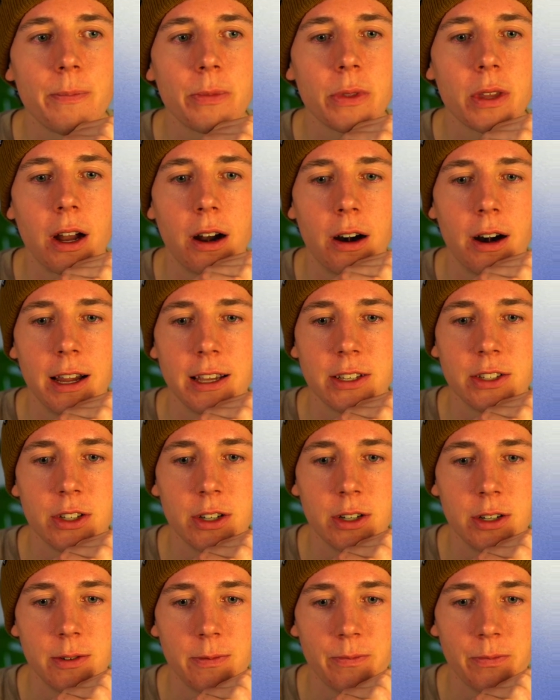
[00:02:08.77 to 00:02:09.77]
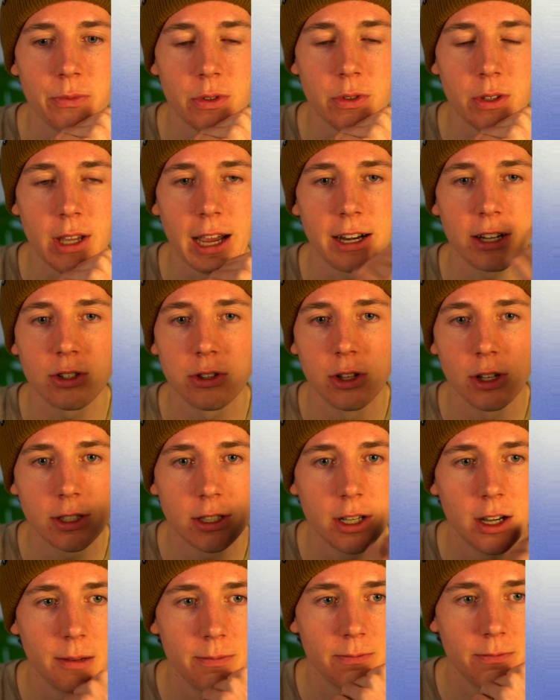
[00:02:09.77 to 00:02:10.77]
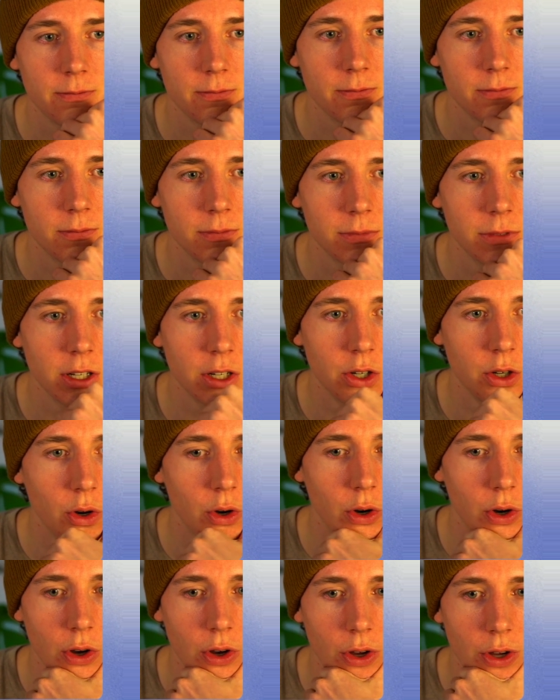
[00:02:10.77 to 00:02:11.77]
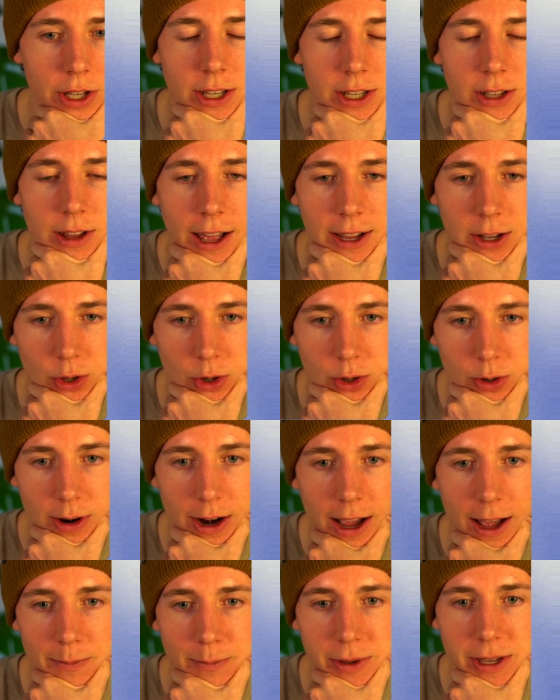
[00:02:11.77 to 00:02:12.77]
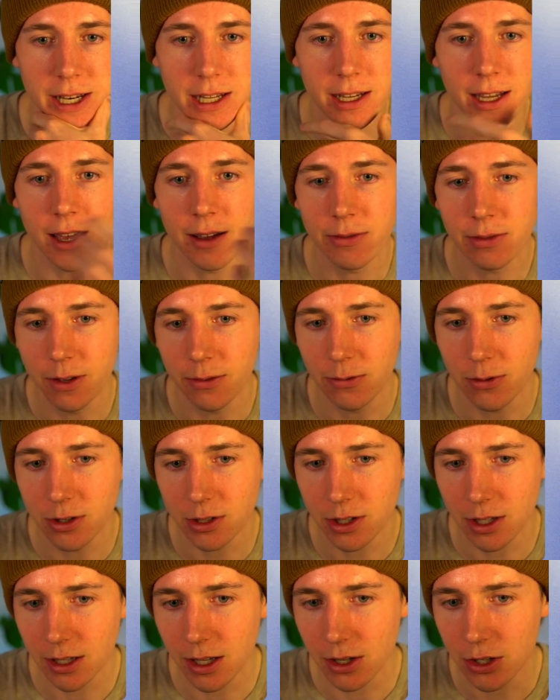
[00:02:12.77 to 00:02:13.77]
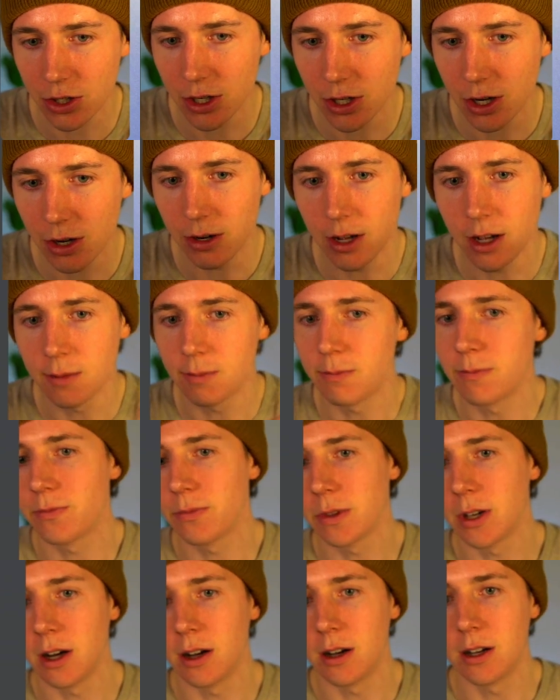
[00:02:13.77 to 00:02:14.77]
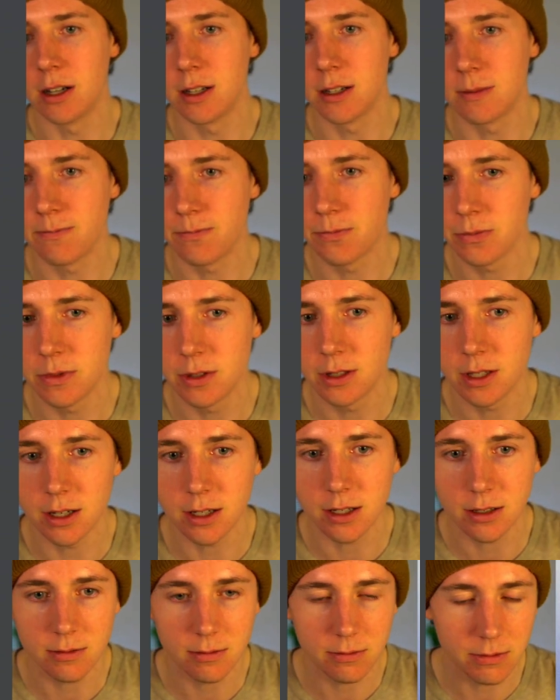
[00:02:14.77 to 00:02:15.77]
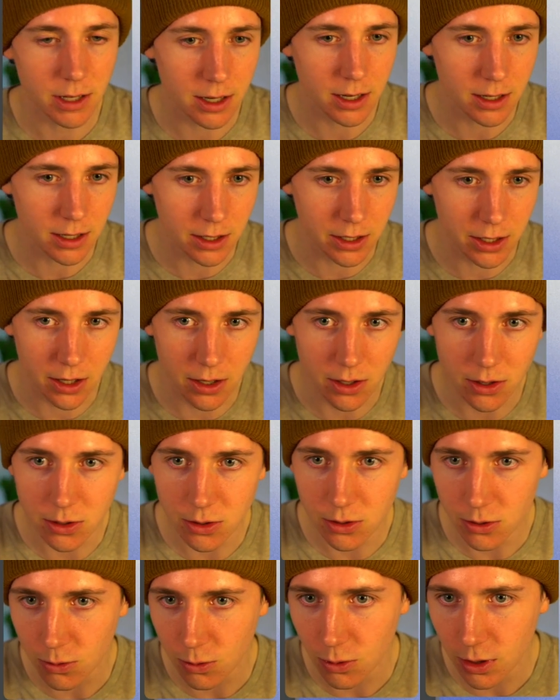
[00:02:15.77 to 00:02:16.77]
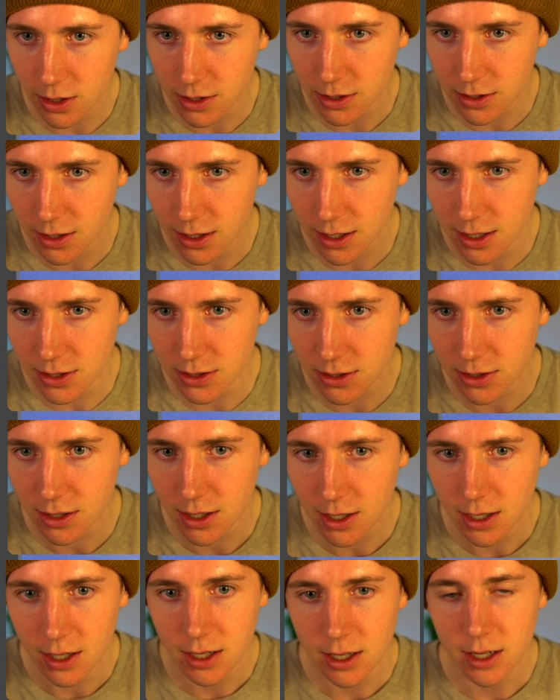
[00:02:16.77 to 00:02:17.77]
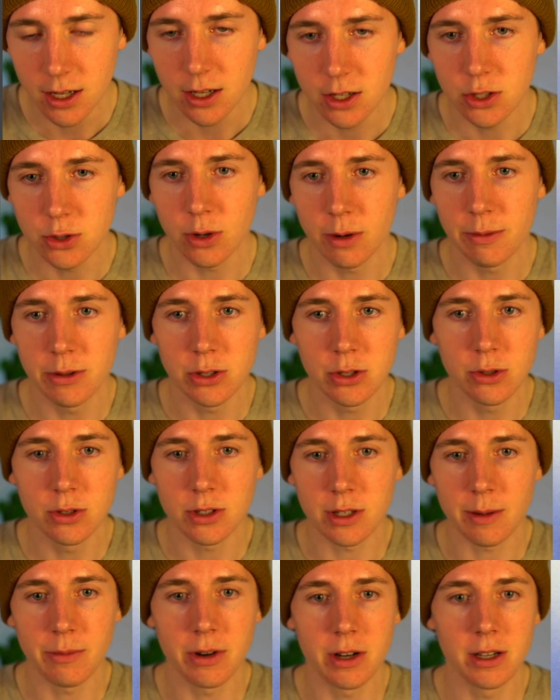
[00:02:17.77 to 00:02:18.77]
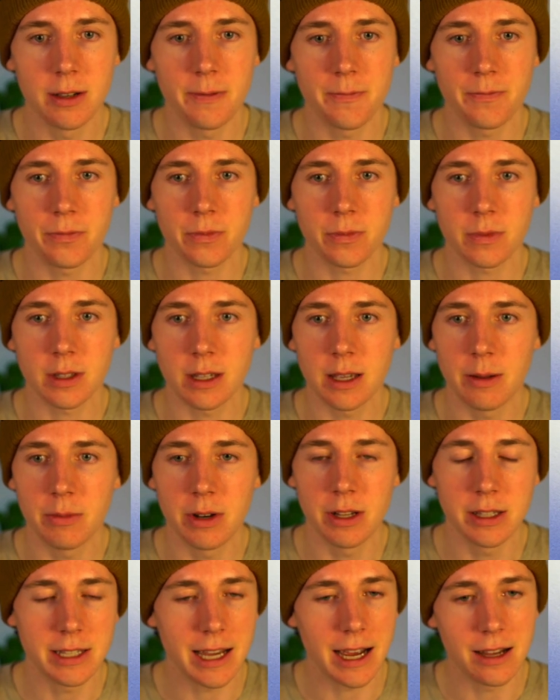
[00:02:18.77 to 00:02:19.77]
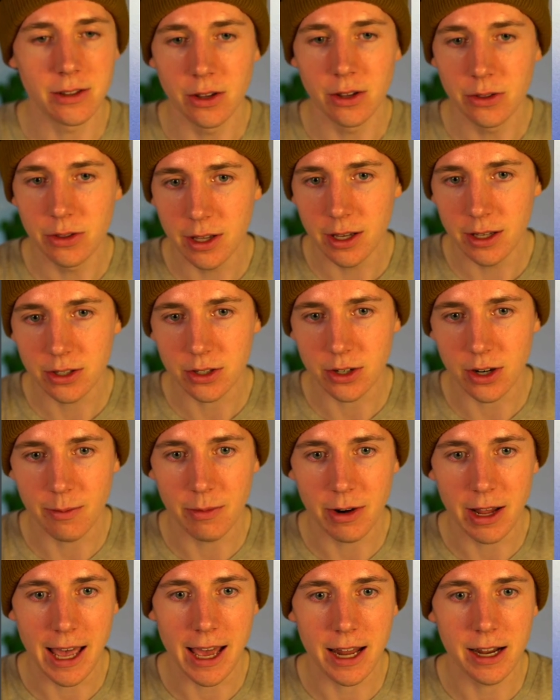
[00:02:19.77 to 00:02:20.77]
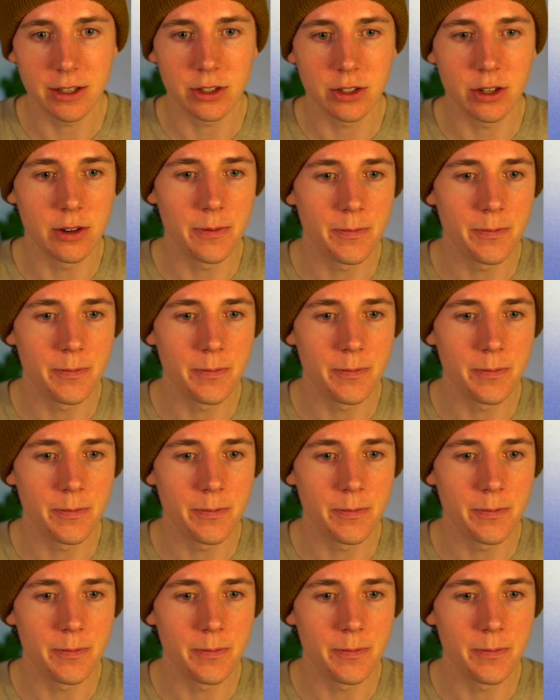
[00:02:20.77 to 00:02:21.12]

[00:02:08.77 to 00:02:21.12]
All right, so I just looked up The Goal Eli Goldratt PDF. The first thing that showed up on DuckDuckGo was this. So what I'm gonna do is I'm gonna download this or I'm gonna add it. So